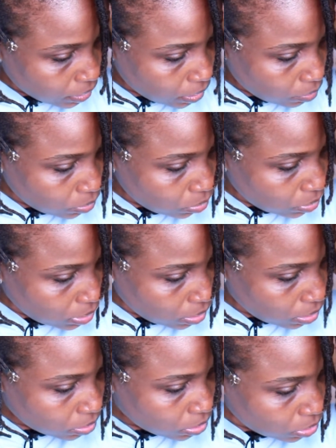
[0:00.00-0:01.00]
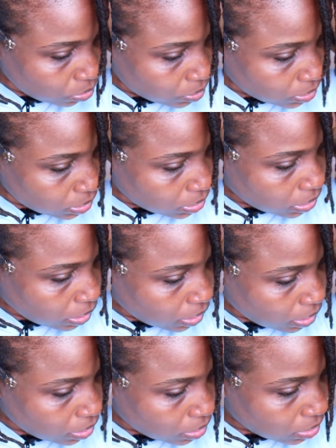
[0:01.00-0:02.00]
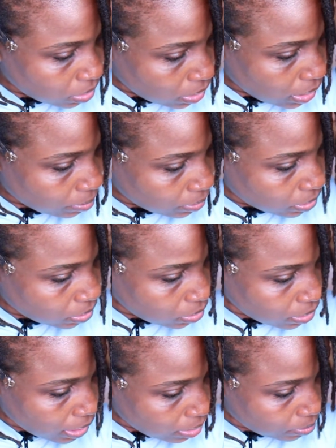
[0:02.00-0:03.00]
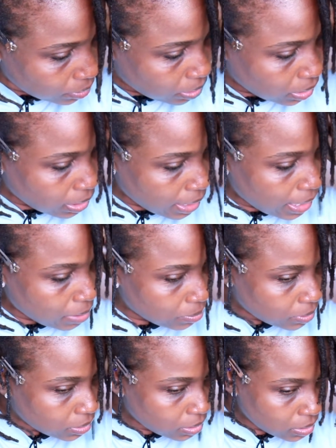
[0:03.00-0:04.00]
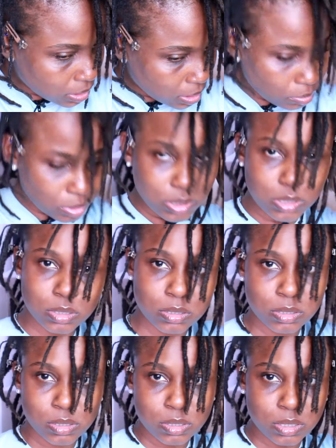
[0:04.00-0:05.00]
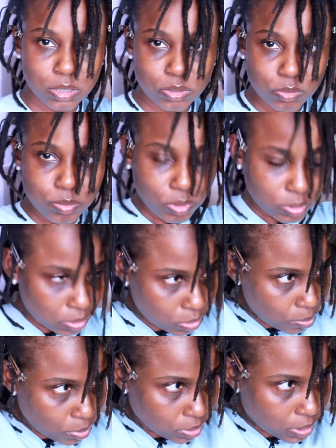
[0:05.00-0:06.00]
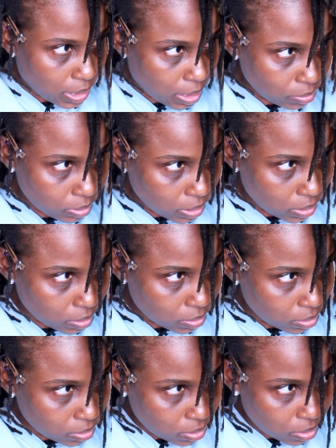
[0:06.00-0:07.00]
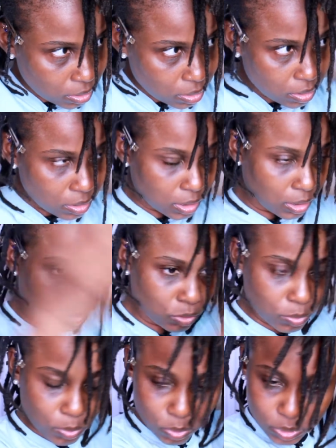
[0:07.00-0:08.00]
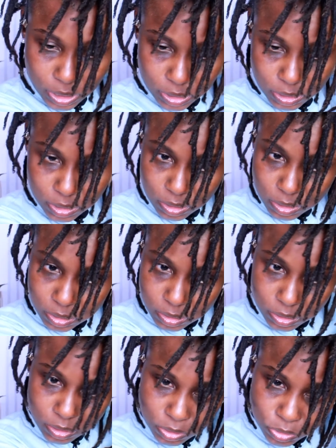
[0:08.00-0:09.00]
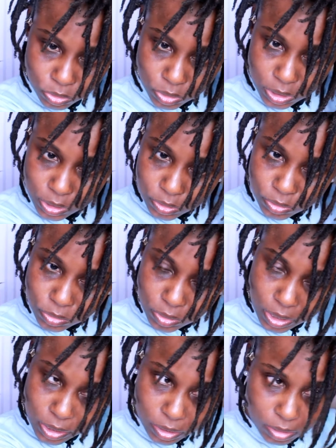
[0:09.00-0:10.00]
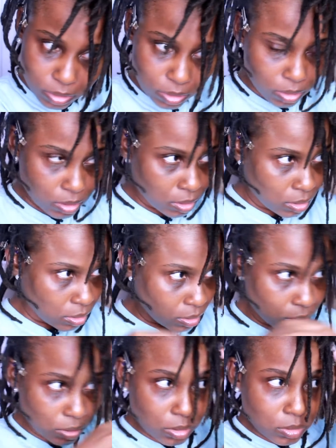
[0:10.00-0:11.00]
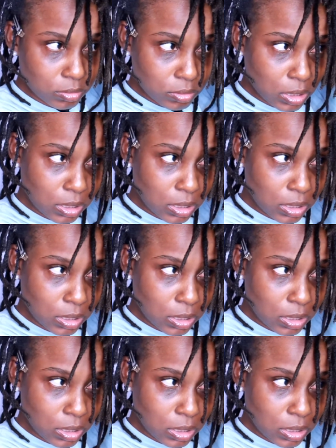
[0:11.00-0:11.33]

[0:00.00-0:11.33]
Like when you continuously say this is gonna happen, this gonna happen, and it happens, it's like, bruh, like you brought you brought that out there, like you spoke that into existence. You can't do that, you know.